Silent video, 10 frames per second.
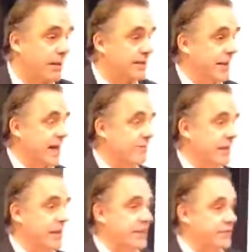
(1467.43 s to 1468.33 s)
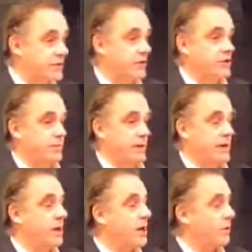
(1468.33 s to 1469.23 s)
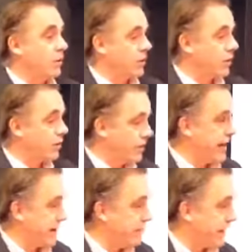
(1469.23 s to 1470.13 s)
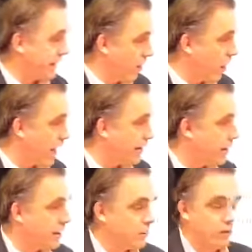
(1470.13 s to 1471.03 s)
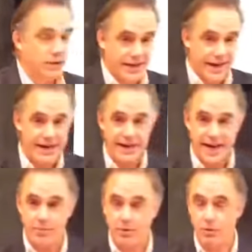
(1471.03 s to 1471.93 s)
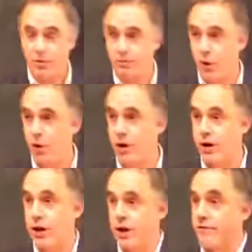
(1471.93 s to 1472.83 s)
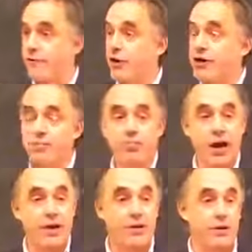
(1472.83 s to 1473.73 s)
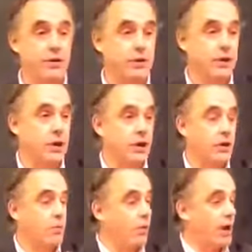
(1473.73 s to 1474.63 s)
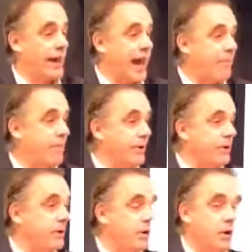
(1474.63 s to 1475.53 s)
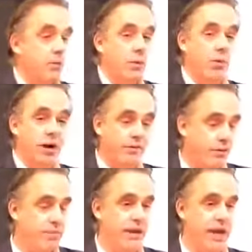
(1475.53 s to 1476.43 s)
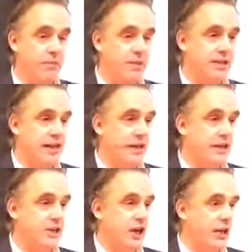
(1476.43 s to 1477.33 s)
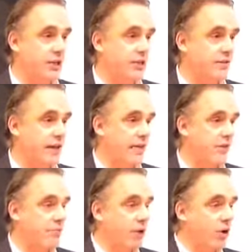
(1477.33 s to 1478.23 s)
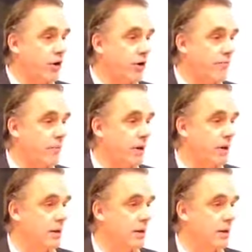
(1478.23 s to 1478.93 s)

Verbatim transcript: Because Adam and Eve, so to speak, were created by God, whereas Cain and Abel were born, the first brothers. Well, what happened? Well, one of them became insanely jealous of the other and murdered him.